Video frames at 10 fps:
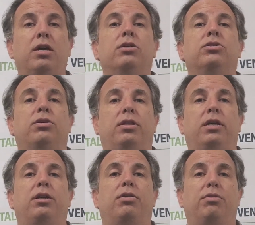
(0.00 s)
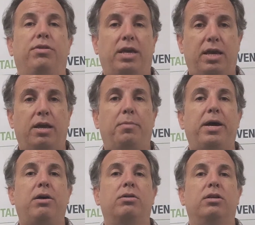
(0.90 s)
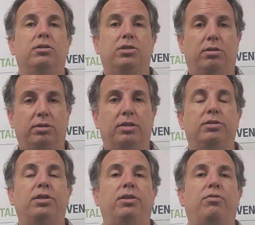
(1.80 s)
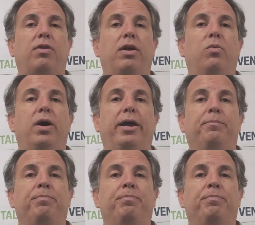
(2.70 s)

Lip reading: so that you're thinking about consultants in the right way.